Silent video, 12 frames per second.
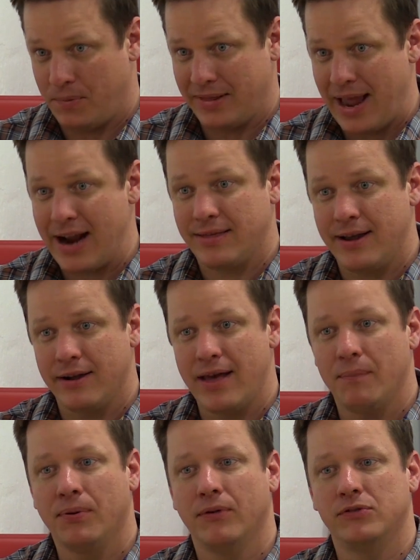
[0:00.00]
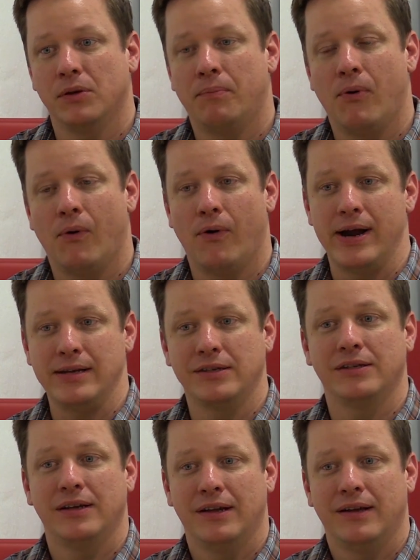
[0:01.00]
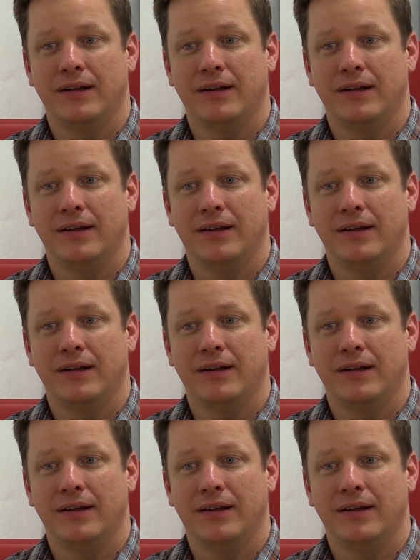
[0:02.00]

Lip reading: But that proves a point